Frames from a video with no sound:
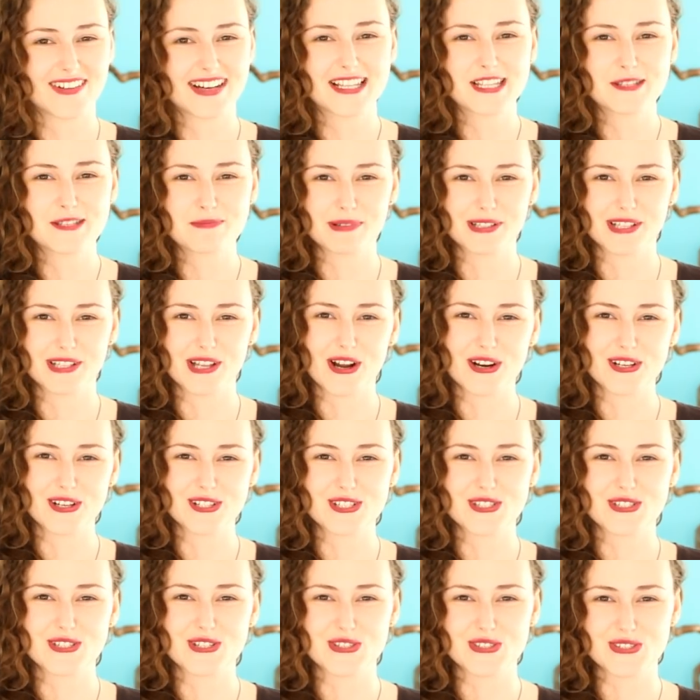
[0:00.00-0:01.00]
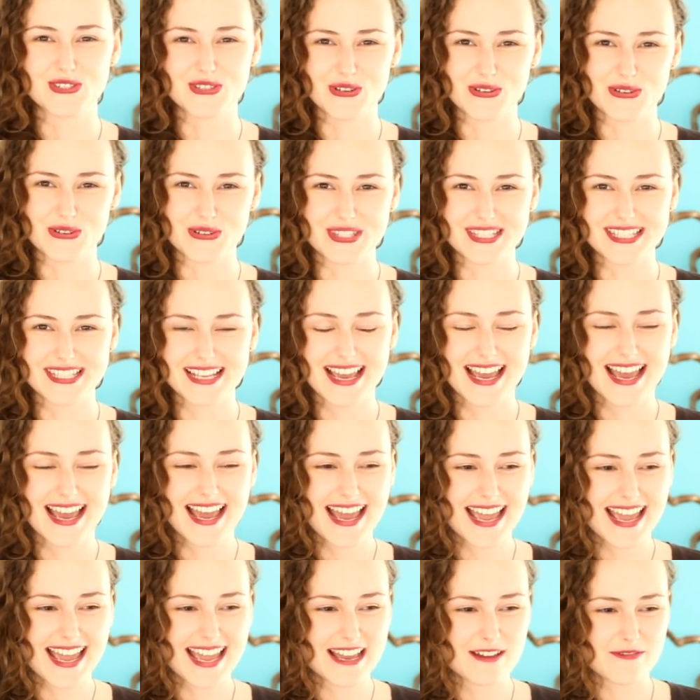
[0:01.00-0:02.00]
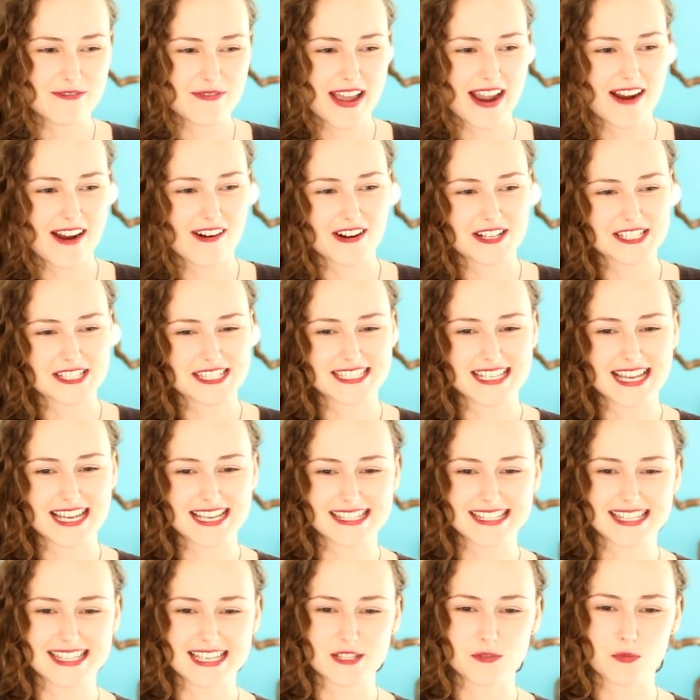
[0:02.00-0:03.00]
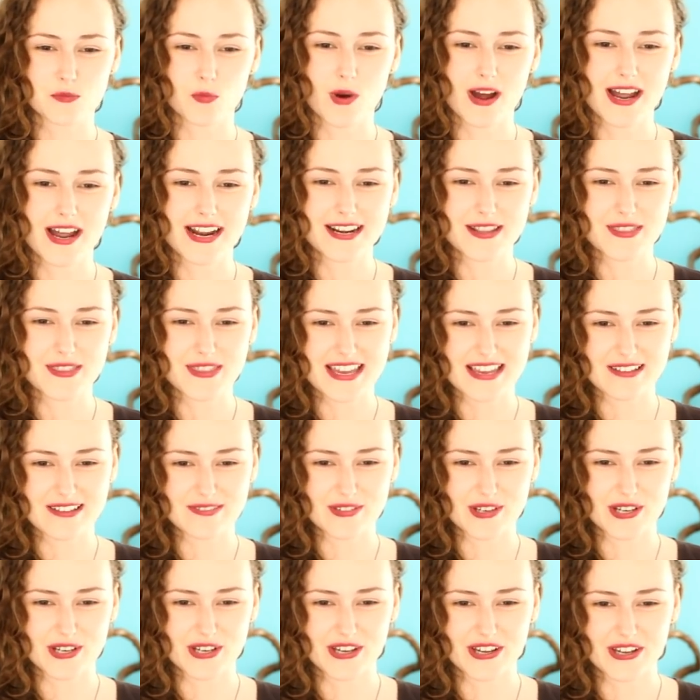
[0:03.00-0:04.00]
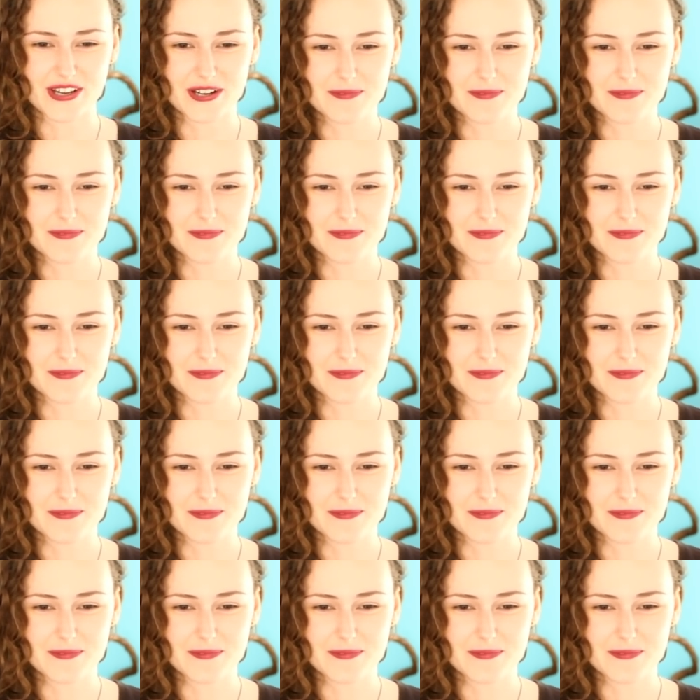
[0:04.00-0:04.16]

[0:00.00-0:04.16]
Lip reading: once belonged to Zeus if Eros does this one thing for her.